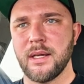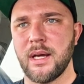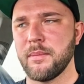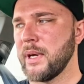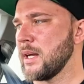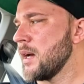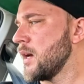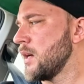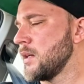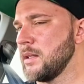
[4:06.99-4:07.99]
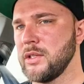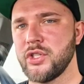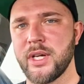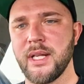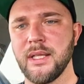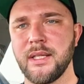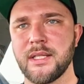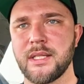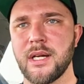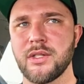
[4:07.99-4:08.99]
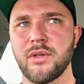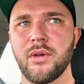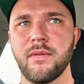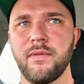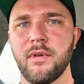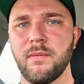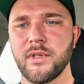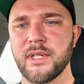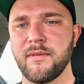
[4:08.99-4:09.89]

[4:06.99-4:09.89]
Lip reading: And my car gently starts to roll forwards.